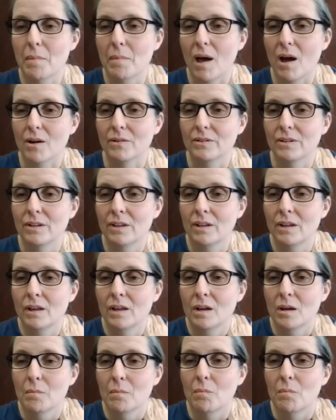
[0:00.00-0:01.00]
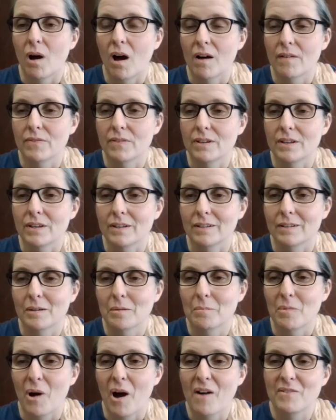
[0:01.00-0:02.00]
about Mojave
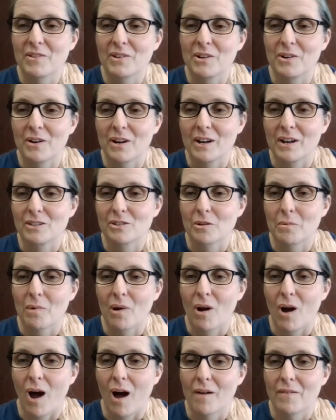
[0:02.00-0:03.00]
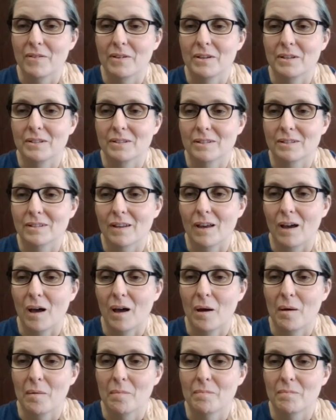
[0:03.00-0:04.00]
greens or Mojaves,
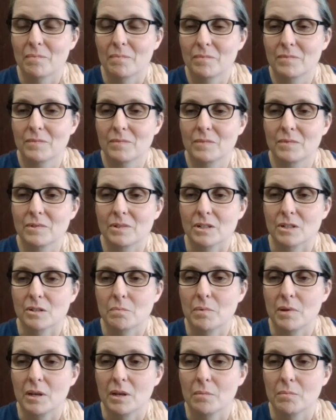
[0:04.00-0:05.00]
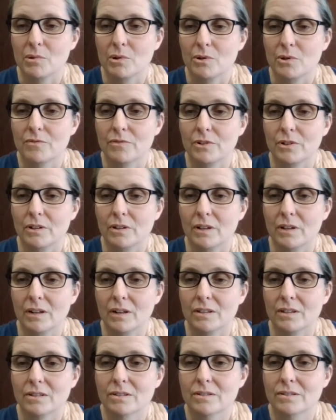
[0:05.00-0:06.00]
just being beautiful. And
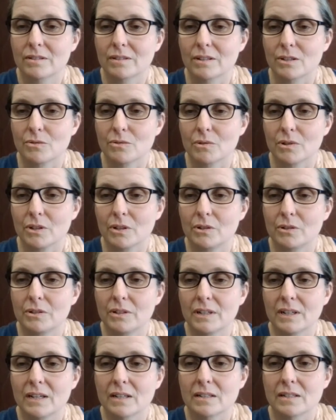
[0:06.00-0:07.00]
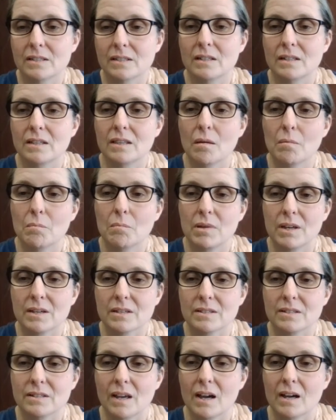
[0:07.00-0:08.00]
it's really cool to get to see them
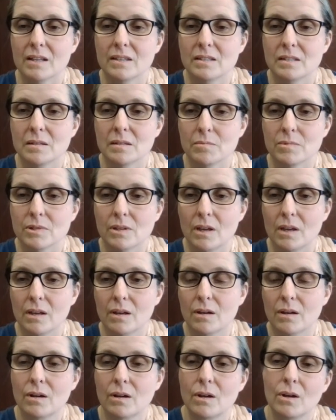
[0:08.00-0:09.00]
because, yeah, it seems like